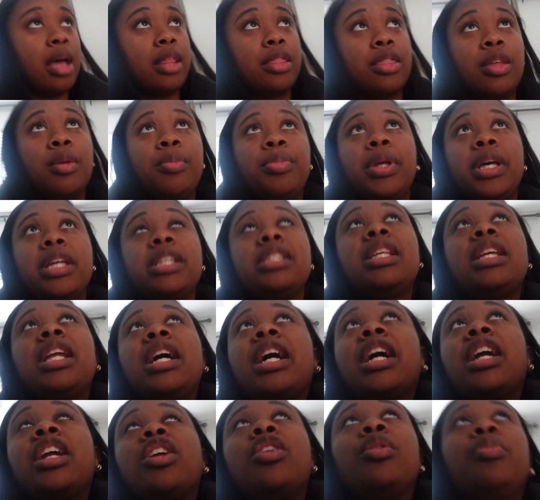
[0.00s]
the place that I
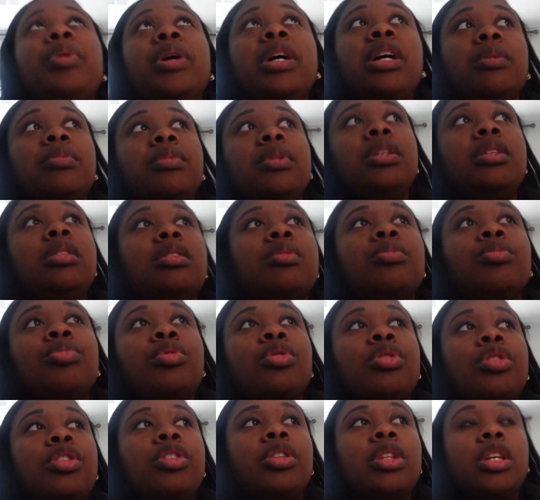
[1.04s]
gotta go pick up these
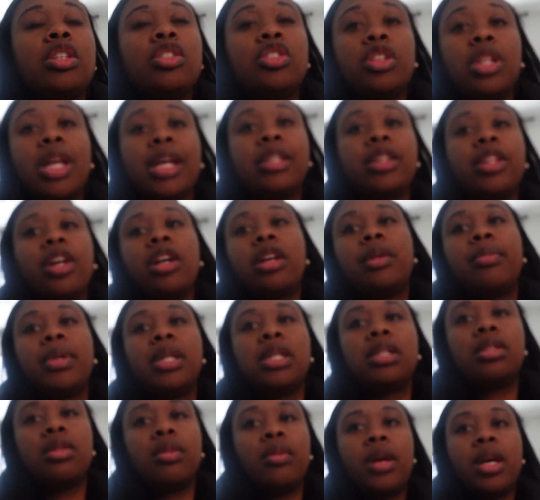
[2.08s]
embroidered things are like thirty
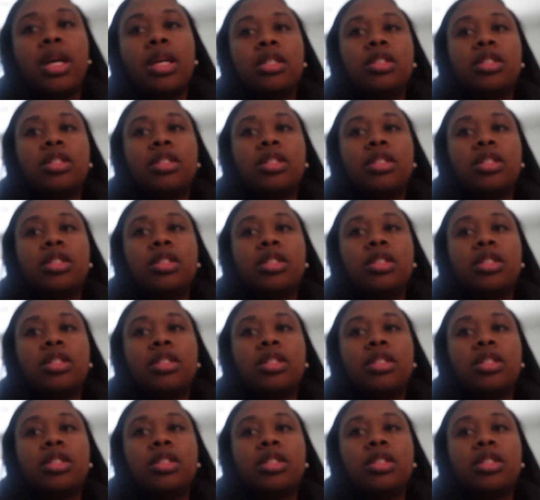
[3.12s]
minutes away.